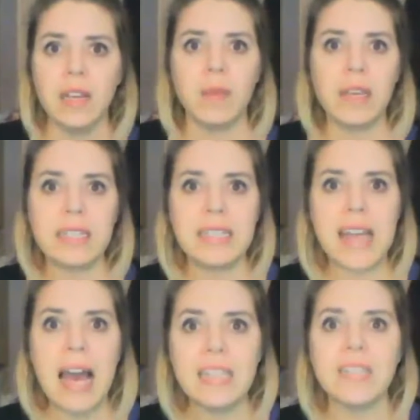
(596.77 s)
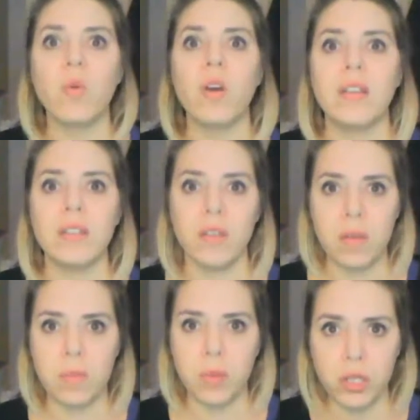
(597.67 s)
because that is what is
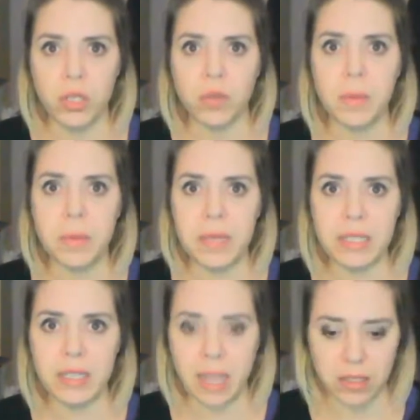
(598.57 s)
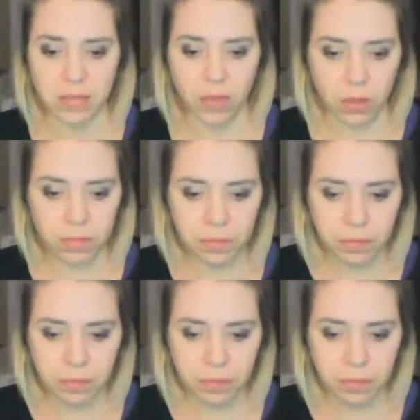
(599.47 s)
going to push you to be successful.